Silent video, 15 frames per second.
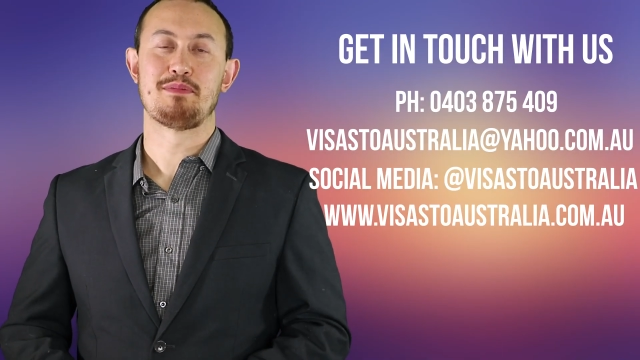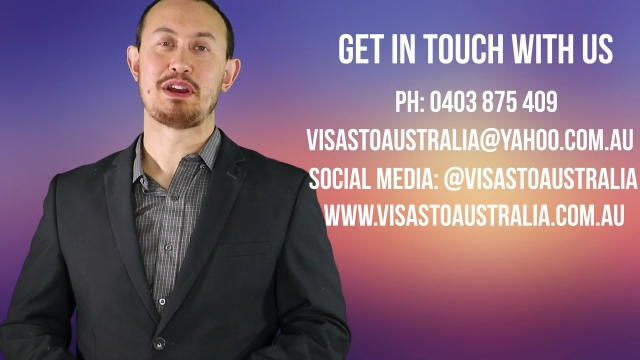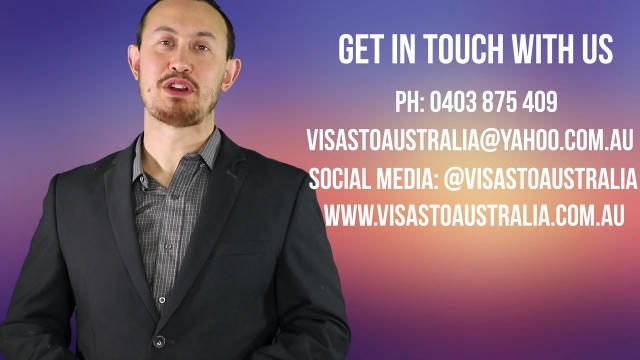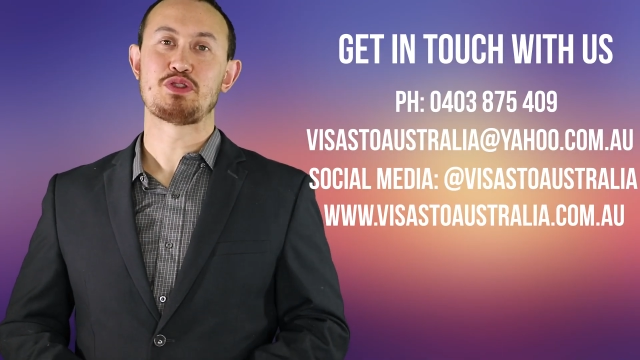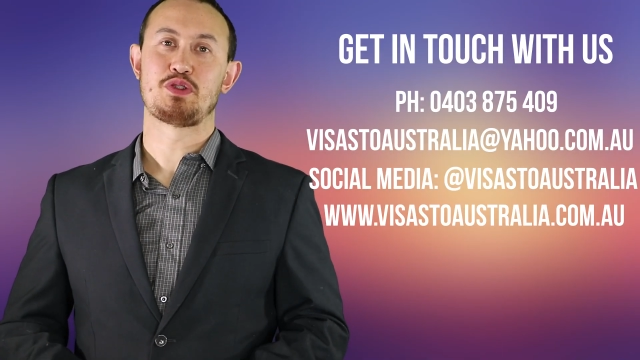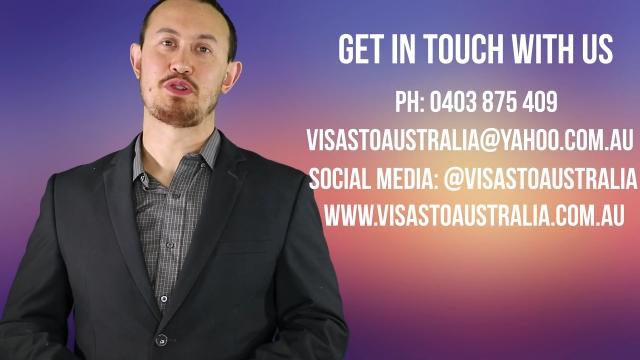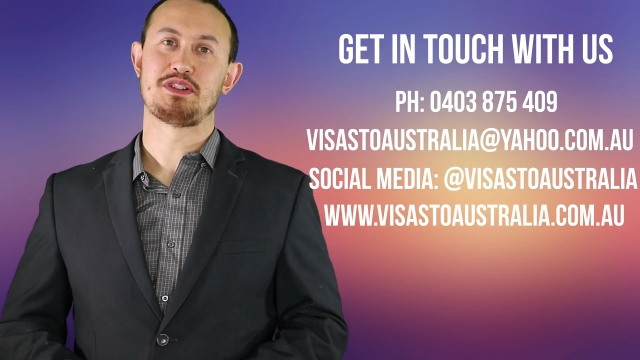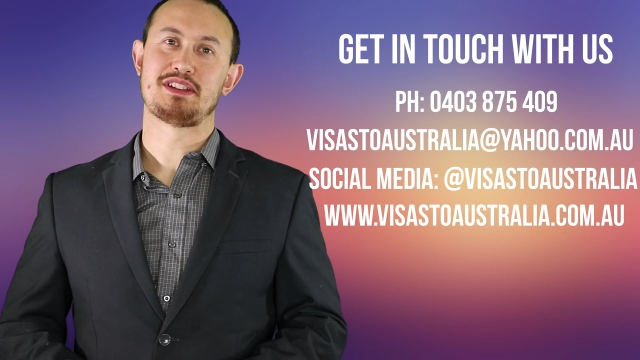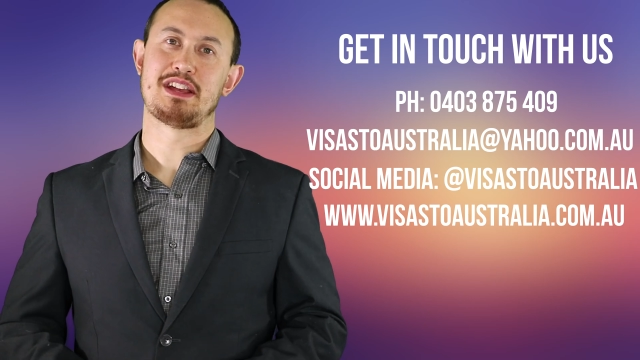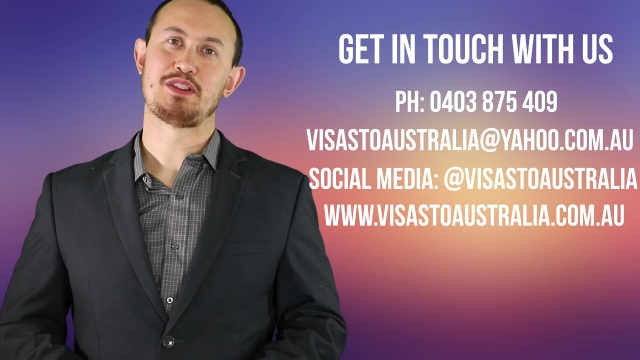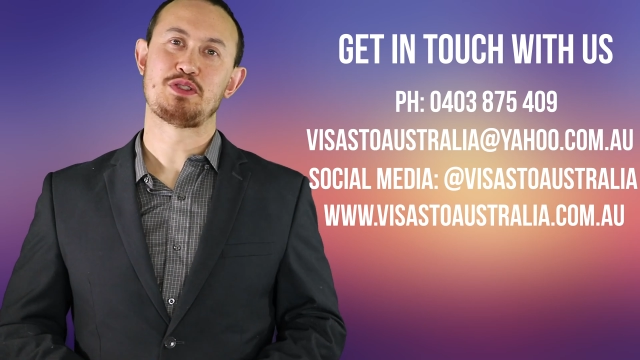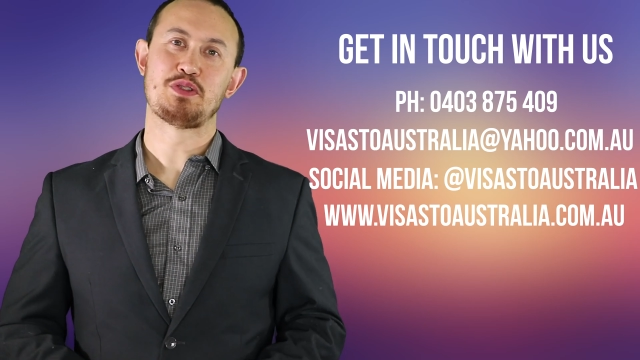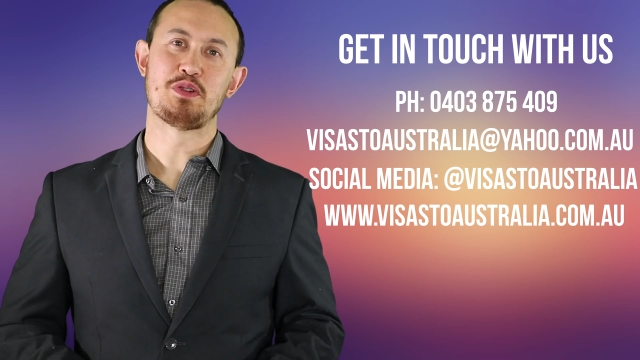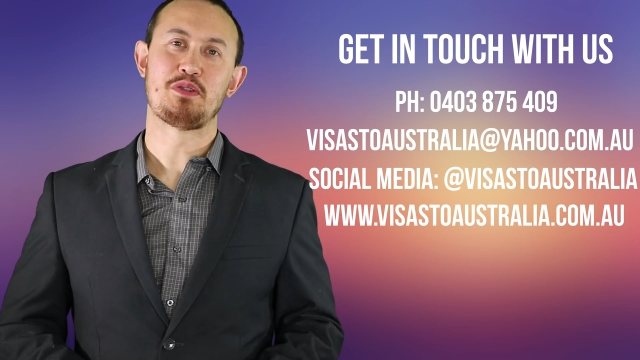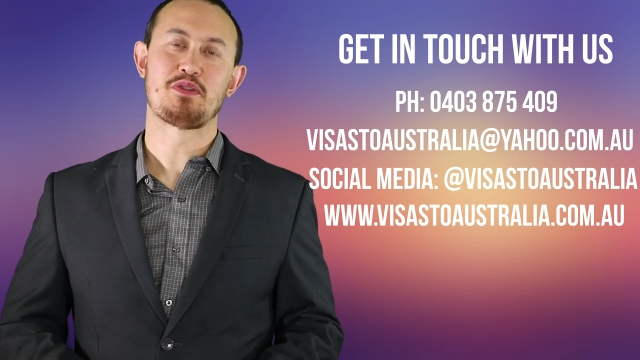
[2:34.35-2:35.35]
Make sure you stay
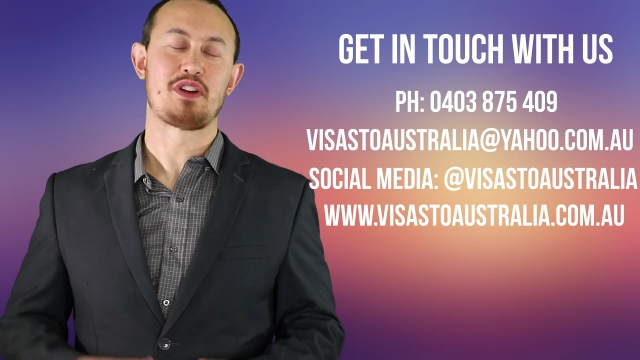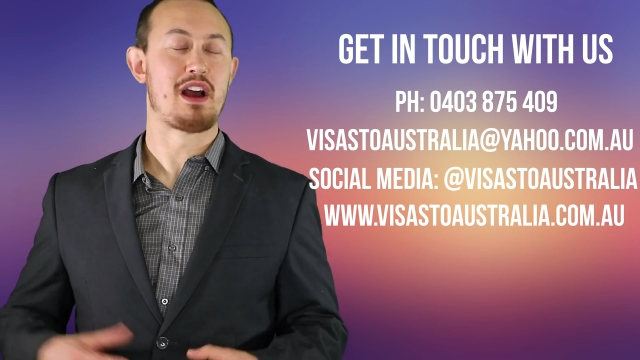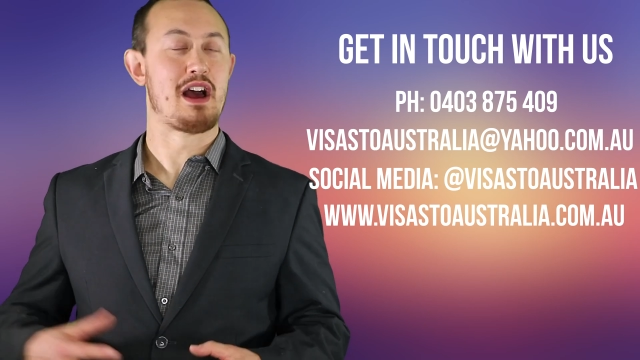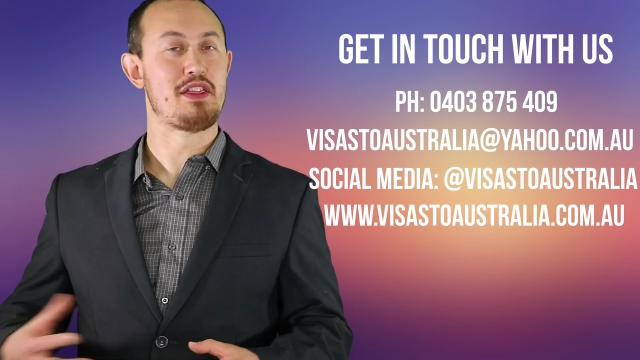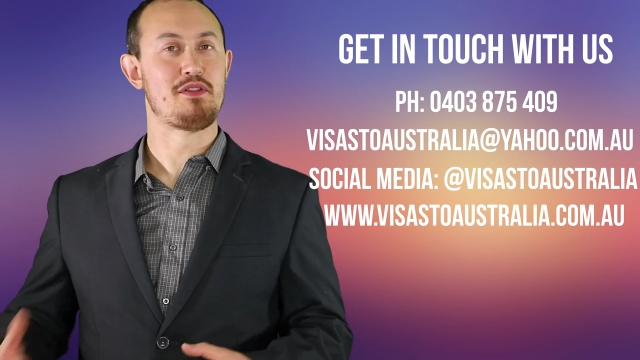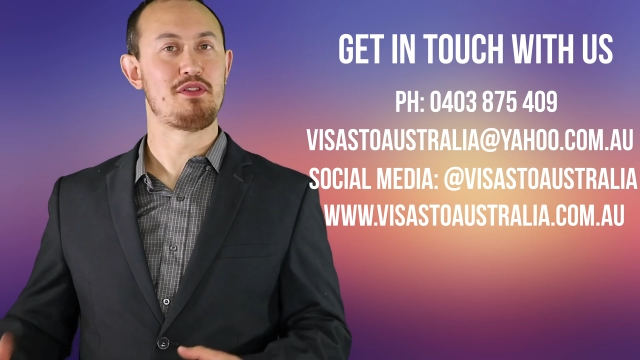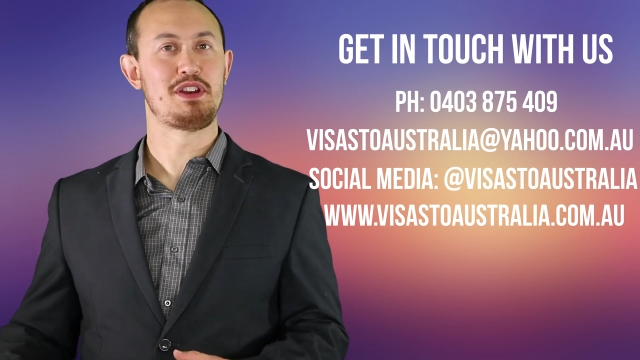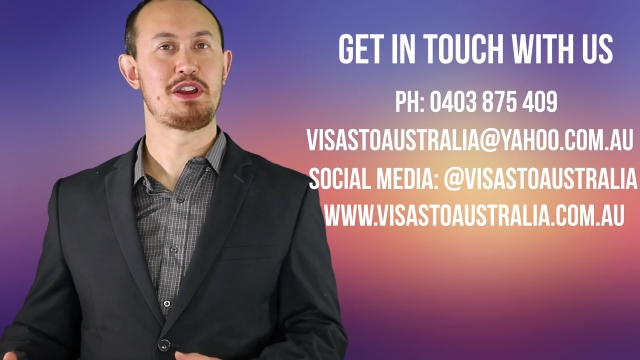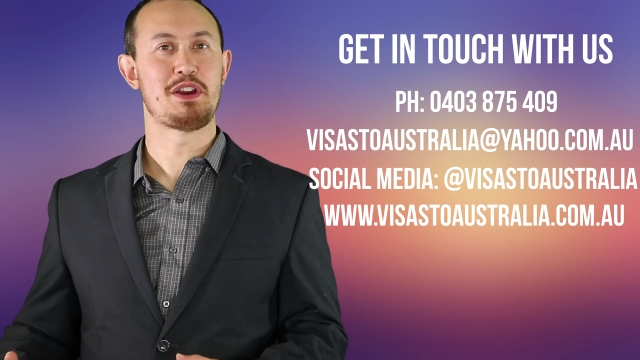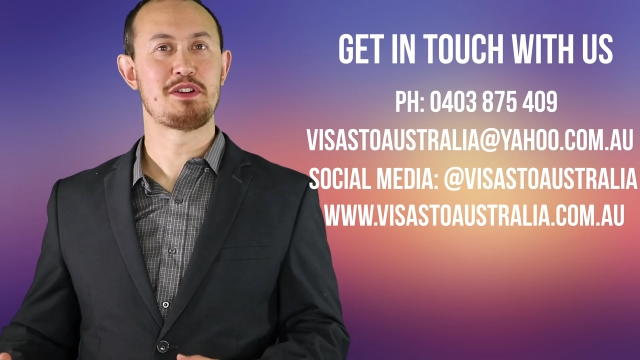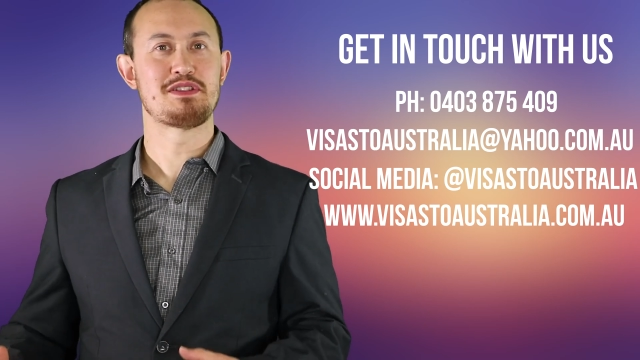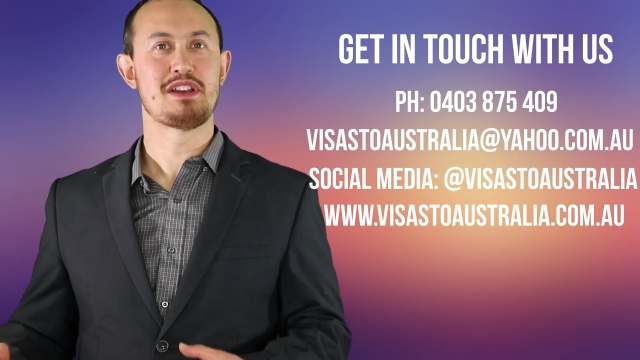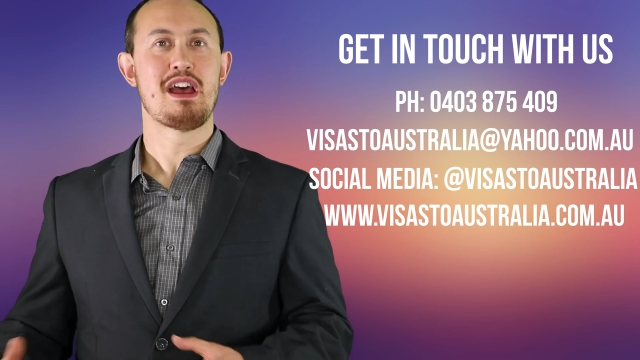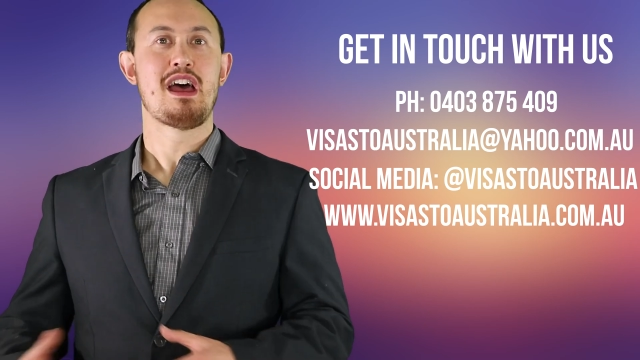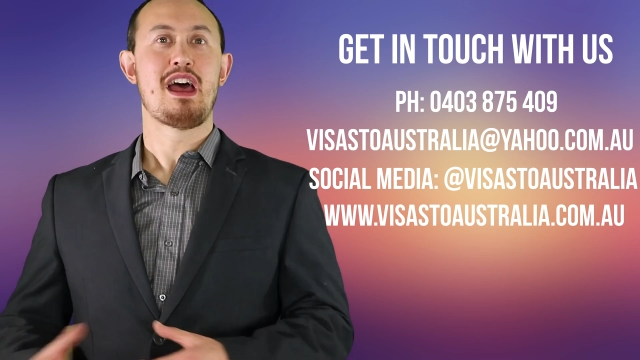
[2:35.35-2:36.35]
tuned for our other
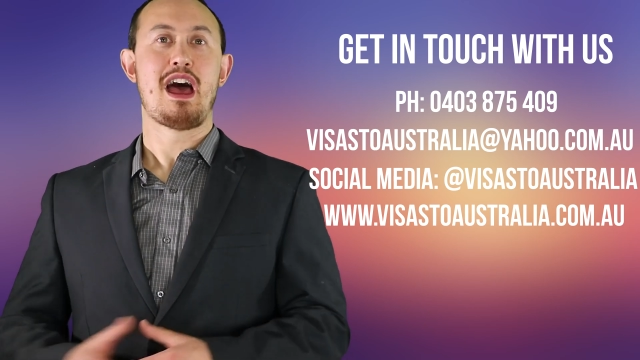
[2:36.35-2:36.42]
videos